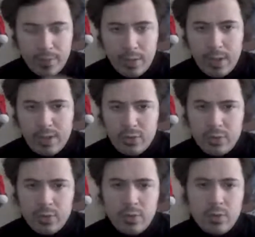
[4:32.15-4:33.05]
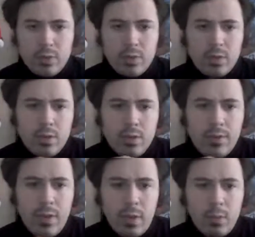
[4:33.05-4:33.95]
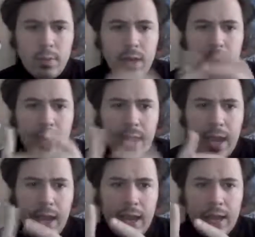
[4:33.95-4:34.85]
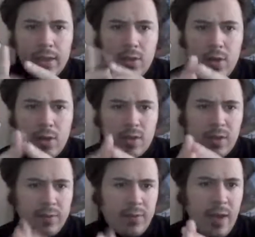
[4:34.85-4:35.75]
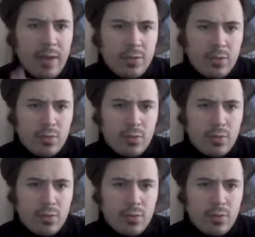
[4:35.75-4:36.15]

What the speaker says: the Legends film and the Lost Scene 5